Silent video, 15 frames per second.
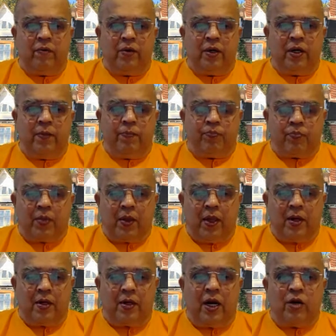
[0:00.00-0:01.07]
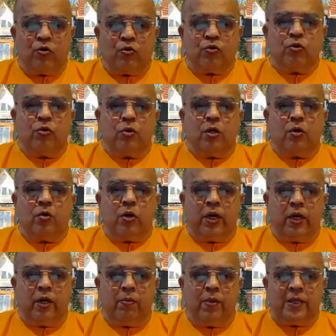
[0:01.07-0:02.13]
We try to sugarcoat
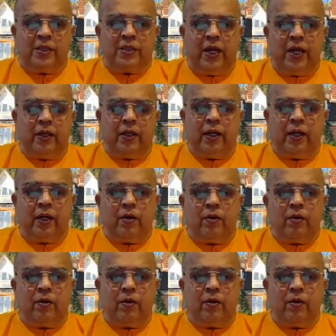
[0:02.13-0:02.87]
it by saying that